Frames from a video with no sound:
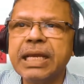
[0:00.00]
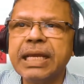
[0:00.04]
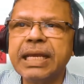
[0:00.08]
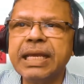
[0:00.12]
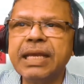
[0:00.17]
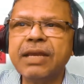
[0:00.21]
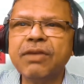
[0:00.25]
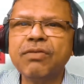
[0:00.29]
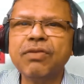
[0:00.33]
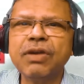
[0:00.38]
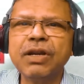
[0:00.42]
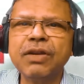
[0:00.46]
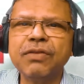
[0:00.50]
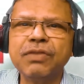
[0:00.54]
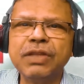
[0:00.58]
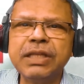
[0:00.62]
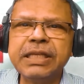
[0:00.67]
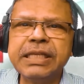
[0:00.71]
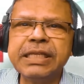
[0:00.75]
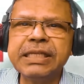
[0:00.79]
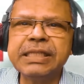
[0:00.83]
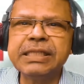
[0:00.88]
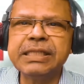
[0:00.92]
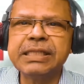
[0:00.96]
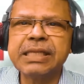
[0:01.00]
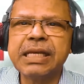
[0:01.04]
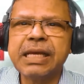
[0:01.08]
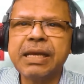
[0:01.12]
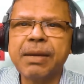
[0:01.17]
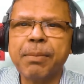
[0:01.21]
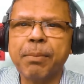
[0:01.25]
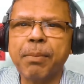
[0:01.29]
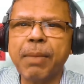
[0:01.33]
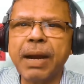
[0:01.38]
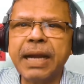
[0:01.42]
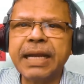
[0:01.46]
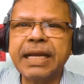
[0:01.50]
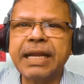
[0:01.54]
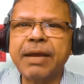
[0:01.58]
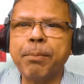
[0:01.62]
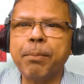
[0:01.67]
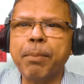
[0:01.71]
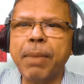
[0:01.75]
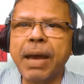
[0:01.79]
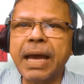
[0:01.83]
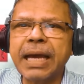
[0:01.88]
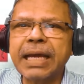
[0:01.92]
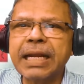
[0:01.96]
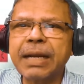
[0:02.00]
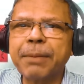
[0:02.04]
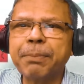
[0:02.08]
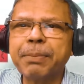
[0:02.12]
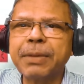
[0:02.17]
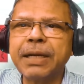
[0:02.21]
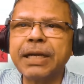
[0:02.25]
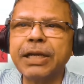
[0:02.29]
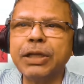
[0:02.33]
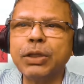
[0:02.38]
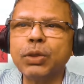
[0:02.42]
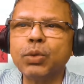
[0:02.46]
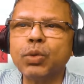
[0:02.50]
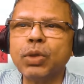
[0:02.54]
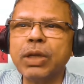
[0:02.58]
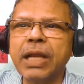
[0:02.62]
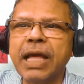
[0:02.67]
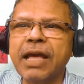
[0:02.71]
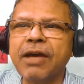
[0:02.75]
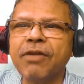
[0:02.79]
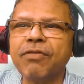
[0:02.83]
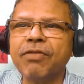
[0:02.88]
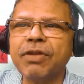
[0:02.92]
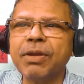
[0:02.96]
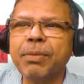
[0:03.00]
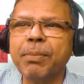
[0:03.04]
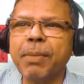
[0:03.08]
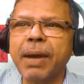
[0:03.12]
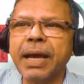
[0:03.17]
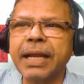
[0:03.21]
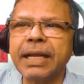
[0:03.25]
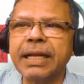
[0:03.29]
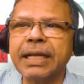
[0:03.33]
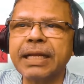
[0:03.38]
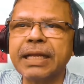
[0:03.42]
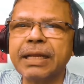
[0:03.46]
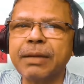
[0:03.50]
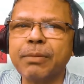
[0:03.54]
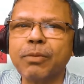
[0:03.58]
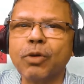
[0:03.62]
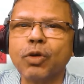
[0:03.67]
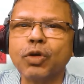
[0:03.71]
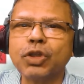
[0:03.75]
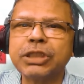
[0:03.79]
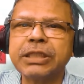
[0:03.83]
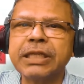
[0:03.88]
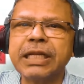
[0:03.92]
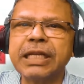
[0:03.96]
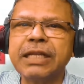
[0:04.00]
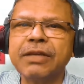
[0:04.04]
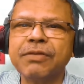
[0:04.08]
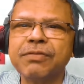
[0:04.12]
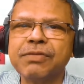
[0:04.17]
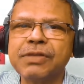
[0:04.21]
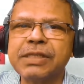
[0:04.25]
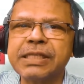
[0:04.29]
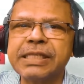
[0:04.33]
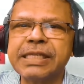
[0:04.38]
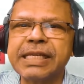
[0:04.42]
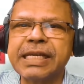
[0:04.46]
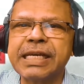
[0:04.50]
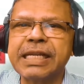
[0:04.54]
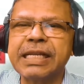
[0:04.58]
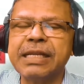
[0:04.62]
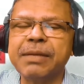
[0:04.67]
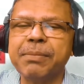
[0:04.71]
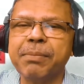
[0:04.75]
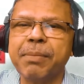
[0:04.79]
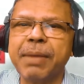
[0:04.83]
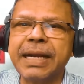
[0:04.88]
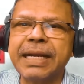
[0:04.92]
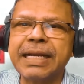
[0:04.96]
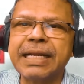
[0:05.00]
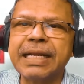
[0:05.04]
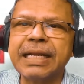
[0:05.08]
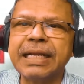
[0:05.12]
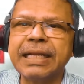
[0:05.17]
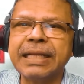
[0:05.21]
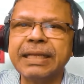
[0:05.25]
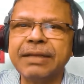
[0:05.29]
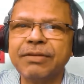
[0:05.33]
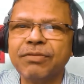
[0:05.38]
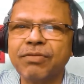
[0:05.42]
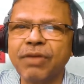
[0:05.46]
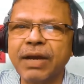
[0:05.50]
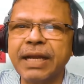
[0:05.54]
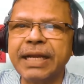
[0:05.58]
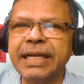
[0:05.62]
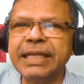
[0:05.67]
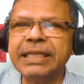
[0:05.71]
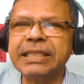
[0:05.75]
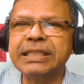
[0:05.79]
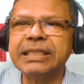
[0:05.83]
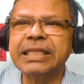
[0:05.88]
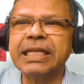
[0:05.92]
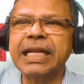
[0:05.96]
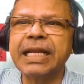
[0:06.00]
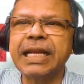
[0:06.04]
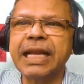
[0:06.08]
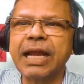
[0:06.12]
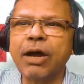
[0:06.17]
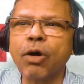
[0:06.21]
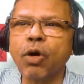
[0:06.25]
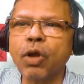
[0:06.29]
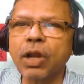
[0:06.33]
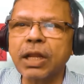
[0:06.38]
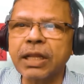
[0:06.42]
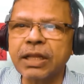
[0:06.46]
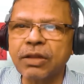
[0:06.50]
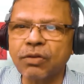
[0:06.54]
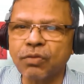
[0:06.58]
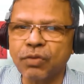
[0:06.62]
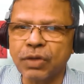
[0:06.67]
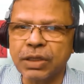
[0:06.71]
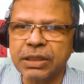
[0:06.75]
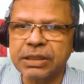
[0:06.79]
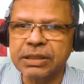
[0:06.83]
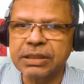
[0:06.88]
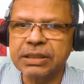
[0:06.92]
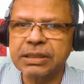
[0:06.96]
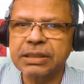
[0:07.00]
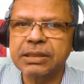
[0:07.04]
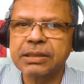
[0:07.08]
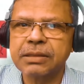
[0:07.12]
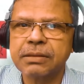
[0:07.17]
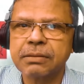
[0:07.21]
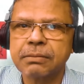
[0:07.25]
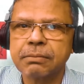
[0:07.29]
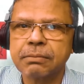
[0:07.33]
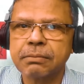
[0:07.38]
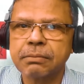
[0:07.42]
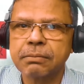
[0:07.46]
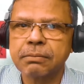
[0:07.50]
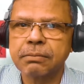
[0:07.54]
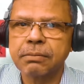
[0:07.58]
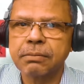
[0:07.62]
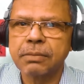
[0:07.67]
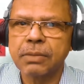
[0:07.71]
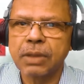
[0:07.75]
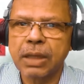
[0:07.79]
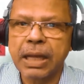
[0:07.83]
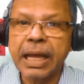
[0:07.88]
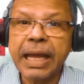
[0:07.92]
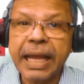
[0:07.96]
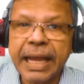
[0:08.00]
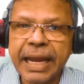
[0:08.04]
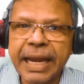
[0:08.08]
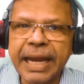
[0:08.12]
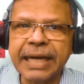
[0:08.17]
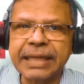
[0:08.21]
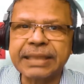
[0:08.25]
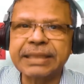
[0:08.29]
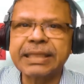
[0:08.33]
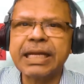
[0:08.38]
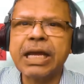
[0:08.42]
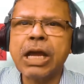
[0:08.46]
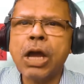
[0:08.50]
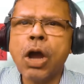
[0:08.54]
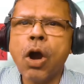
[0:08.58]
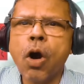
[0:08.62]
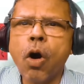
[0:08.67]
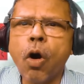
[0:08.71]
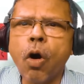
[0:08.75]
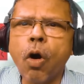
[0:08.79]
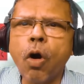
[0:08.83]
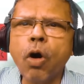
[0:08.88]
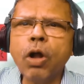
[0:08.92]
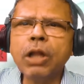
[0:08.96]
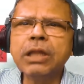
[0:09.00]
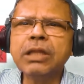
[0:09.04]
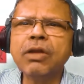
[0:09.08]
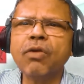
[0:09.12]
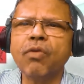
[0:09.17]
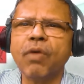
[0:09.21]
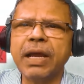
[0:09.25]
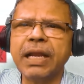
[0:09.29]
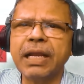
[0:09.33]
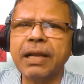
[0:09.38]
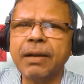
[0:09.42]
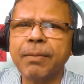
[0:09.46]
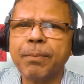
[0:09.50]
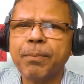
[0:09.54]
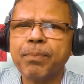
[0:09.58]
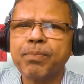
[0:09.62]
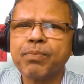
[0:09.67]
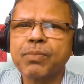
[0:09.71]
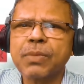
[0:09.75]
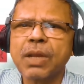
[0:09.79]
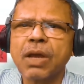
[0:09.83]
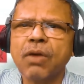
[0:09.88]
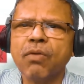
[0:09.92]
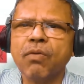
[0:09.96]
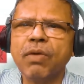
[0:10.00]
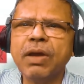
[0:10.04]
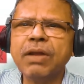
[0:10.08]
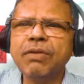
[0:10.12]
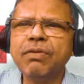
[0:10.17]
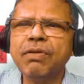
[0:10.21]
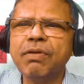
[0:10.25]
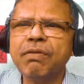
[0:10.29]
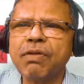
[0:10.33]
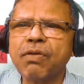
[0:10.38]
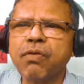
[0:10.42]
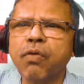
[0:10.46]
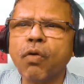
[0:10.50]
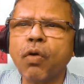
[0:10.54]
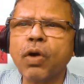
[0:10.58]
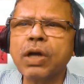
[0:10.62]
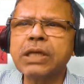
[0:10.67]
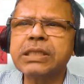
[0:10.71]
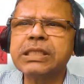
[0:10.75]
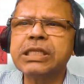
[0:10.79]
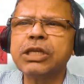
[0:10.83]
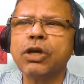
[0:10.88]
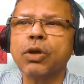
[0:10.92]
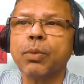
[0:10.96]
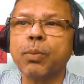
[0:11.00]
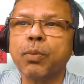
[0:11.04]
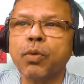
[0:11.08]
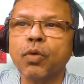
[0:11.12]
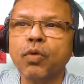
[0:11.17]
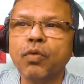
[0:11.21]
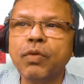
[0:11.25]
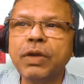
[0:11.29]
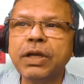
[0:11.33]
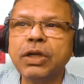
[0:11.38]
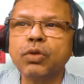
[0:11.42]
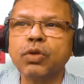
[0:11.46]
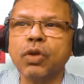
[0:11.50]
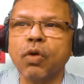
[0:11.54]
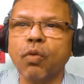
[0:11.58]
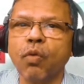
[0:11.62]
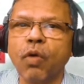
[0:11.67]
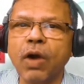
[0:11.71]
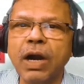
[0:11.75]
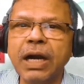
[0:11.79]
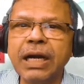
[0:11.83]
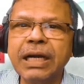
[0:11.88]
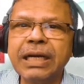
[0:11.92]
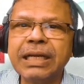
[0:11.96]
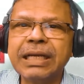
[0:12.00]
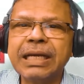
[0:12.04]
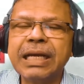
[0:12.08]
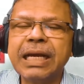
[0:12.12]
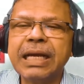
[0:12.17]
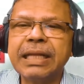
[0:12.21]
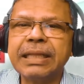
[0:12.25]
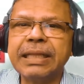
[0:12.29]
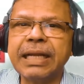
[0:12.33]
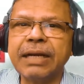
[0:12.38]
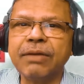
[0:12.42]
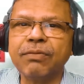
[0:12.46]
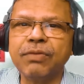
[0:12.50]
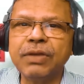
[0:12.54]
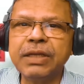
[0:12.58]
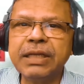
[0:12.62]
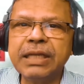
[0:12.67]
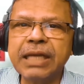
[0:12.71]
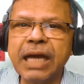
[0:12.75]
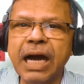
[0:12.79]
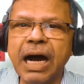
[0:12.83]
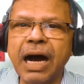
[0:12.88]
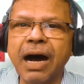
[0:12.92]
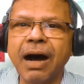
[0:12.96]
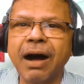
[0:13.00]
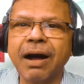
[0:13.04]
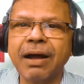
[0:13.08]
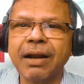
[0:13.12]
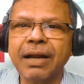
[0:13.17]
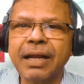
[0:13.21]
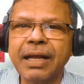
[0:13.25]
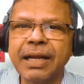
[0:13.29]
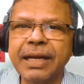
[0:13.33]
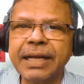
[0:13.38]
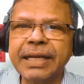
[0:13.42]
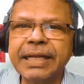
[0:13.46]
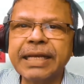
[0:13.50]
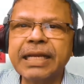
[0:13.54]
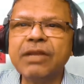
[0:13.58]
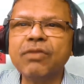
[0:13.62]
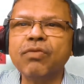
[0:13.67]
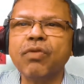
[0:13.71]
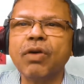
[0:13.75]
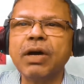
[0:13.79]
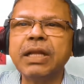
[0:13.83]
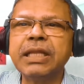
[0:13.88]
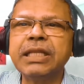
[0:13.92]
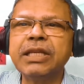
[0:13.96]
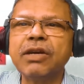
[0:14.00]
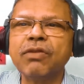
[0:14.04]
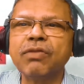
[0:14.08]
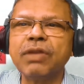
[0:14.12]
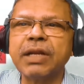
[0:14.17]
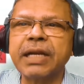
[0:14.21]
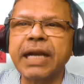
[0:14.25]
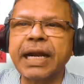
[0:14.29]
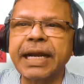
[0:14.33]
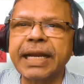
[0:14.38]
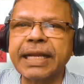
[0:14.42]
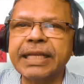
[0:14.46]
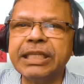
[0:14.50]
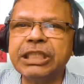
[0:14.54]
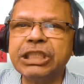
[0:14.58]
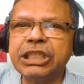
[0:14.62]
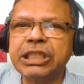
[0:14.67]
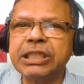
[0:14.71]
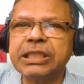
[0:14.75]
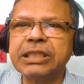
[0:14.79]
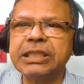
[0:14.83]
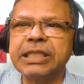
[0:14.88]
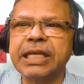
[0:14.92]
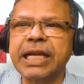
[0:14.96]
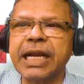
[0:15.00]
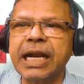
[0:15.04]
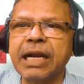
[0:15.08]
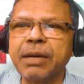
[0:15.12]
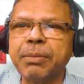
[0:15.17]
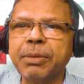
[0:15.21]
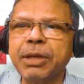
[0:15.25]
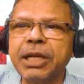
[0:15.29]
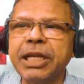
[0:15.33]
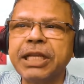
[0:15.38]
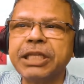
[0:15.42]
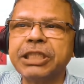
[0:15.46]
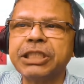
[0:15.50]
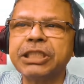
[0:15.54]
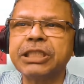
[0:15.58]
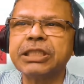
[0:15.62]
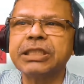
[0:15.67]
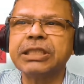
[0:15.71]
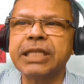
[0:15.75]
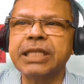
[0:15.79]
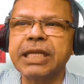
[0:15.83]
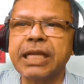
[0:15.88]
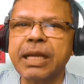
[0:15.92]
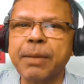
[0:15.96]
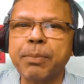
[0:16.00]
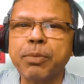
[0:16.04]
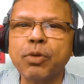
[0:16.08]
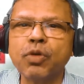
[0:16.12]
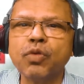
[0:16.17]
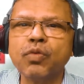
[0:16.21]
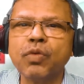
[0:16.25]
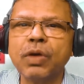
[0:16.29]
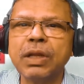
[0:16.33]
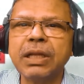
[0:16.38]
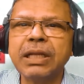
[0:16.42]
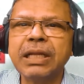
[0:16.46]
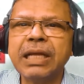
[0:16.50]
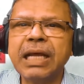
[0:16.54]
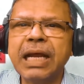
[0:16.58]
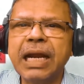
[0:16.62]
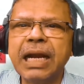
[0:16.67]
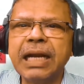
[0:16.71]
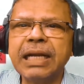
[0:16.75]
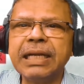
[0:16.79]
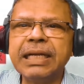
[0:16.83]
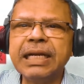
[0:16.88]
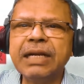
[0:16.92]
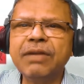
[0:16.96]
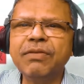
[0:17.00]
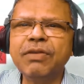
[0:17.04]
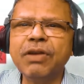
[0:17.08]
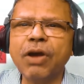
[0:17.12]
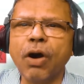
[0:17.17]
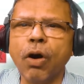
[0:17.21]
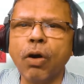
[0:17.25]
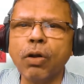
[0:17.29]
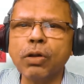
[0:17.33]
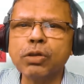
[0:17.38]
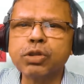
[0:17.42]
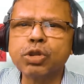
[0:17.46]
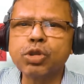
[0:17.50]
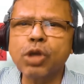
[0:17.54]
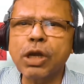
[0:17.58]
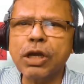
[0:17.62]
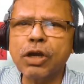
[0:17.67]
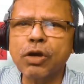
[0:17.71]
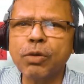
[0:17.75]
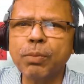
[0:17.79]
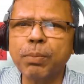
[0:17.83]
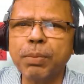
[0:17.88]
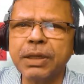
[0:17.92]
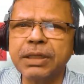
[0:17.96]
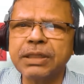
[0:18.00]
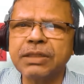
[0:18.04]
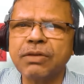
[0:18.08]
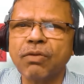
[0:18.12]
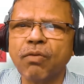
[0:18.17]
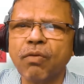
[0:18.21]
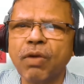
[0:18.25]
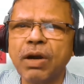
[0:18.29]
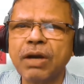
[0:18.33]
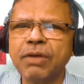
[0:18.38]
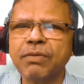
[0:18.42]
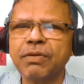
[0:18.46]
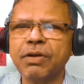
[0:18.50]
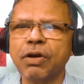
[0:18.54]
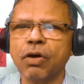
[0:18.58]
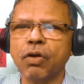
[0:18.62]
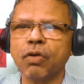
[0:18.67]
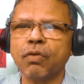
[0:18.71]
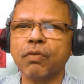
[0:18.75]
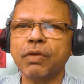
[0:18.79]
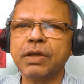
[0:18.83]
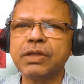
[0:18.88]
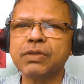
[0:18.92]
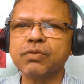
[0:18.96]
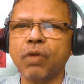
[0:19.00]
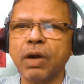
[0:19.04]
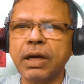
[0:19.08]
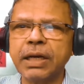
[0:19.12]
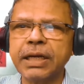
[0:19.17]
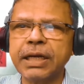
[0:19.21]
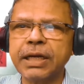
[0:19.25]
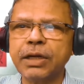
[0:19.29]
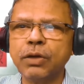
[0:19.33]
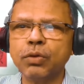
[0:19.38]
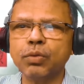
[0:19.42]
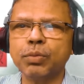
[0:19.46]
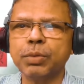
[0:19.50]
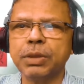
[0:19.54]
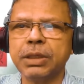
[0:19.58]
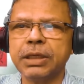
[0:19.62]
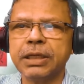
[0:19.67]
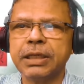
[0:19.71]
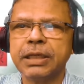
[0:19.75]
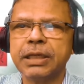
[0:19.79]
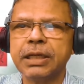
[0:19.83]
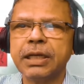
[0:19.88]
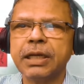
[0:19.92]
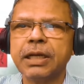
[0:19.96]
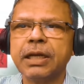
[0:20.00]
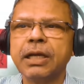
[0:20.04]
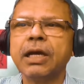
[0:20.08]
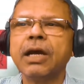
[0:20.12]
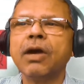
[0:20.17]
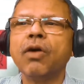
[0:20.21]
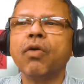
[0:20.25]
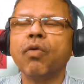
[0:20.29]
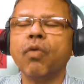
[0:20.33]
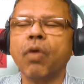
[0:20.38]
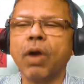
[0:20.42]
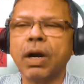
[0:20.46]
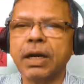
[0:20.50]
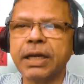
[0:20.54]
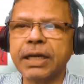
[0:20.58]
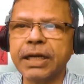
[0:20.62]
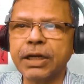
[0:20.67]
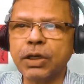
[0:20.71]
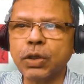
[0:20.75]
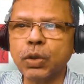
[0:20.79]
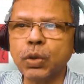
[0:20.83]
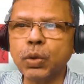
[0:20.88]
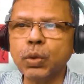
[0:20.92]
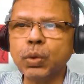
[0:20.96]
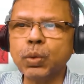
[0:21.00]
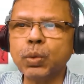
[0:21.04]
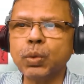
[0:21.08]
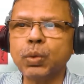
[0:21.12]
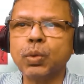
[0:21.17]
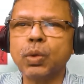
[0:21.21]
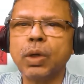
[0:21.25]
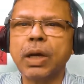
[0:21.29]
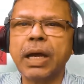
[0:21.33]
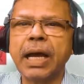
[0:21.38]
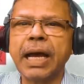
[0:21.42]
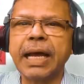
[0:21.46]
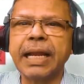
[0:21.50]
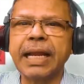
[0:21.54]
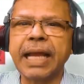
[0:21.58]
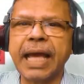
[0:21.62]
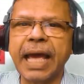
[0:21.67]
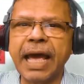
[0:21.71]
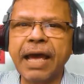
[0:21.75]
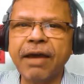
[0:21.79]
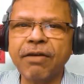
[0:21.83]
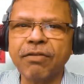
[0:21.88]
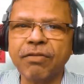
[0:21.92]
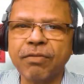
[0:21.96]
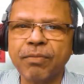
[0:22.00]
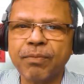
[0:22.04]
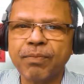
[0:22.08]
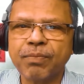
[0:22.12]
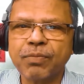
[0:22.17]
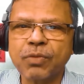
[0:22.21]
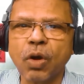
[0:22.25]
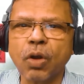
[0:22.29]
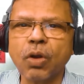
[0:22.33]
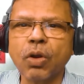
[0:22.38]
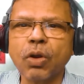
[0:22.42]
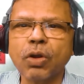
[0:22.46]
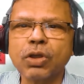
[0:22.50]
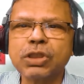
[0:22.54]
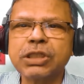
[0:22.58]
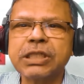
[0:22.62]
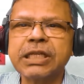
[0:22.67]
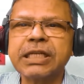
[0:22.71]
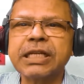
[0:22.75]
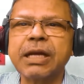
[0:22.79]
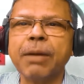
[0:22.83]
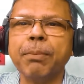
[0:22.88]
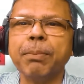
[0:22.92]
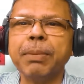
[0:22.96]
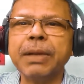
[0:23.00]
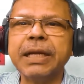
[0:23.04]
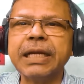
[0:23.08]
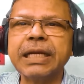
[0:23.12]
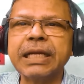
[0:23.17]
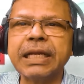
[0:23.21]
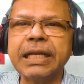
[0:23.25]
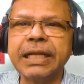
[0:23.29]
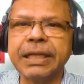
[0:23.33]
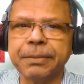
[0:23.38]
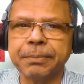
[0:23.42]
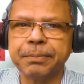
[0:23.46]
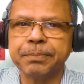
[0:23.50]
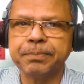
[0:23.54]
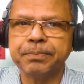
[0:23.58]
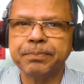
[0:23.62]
Even if these might have bankrupted you in every manner, emotionally, physically, mentally, financially, and all other ways. 8. All the while, when we were focusing on proving to the world that we are really worthy of their attention, their admiration, their approval, did we also accomplish what we always wanted to be, wanted to do and have, or lost it completely?